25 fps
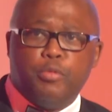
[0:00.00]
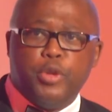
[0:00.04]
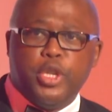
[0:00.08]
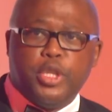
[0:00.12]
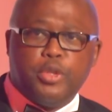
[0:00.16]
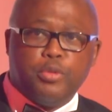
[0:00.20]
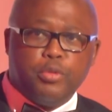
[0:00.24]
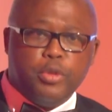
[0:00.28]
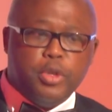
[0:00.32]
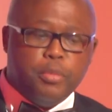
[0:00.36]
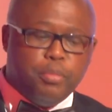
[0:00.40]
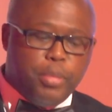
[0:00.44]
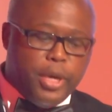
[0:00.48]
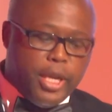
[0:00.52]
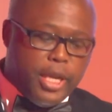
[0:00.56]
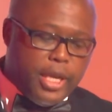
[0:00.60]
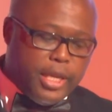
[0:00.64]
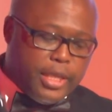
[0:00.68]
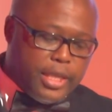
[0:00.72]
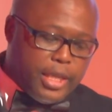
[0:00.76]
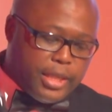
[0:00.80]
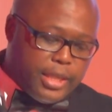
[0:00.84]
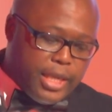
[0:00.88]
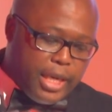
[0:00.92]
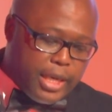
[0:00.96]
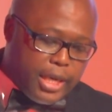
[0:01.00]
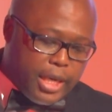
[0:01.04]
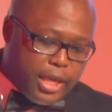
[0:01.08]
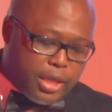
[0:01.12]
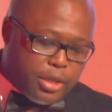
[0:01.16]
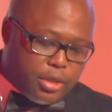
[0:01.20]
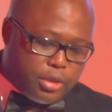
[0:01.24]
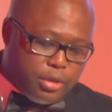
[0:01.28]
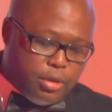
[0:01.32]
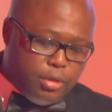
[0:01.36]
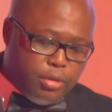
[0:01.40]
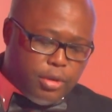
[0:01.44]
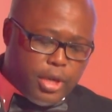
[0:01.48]
which we played a
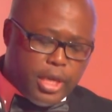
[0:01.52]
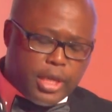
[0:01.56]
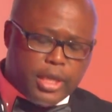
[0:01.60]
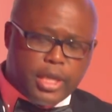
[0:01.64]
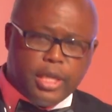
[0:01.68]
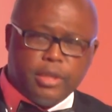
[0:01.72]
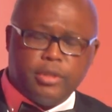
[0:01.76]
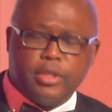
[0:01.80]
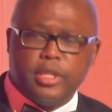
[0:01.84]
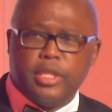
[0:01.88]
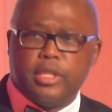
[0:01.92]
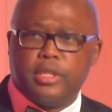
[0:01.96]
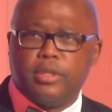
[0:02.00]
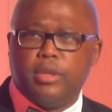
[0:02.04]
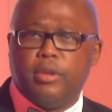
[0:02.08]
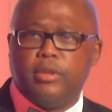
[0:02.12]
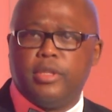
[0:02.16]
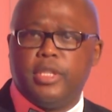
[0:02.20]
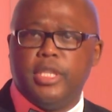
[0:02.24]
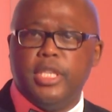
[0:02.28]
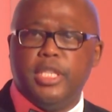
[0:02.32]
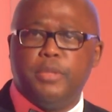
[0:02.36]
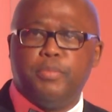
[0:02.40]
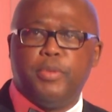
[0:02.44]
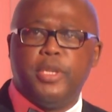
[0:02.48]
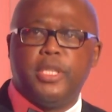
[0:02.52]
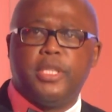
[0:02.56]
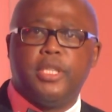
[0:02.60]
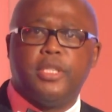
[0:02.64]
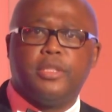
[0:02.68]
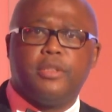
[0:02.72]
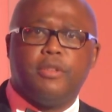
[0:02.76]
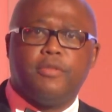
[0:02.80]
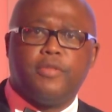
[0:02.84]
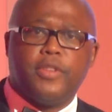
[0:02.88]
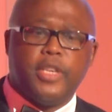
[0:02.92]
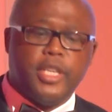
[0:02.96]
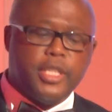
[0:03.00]
direct role around it. So these
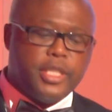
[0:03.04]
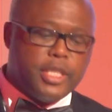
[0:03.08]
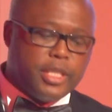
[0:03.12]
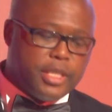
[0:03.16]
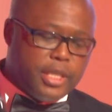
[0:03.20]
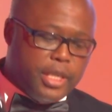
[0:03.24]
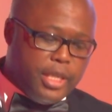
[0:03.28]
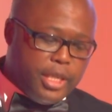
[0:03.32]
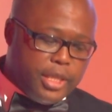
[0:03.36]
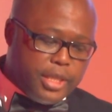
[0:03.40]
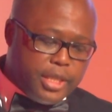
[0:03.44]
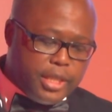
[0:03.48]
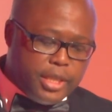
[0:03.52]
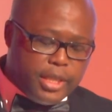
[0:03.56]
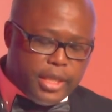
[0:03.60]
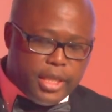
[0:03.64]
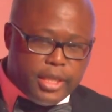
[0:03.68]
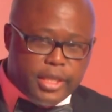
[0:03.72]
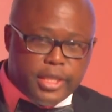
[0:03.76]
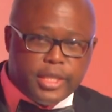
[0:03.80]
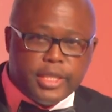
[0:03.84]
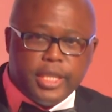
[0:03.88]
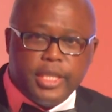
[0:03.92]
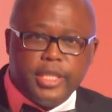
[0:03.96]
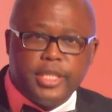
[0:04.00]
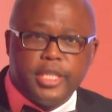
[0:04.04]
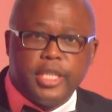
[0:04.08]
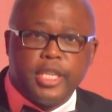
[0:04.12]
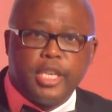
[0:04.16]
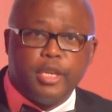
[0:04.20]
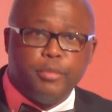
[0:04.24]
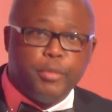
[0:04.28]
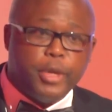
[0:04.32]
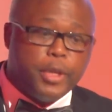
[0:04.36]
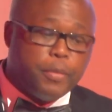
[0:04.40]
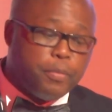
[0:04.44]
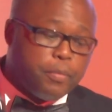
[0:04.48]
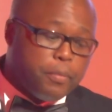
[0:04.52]
pieces of legislation, ladies and
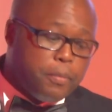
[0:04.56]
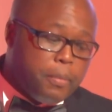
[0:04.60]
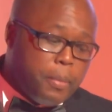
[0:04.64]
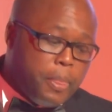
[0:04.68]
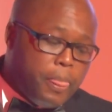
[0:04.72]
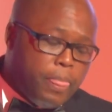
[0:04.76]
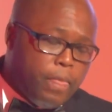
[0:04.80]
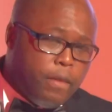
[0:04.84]
gentlemen,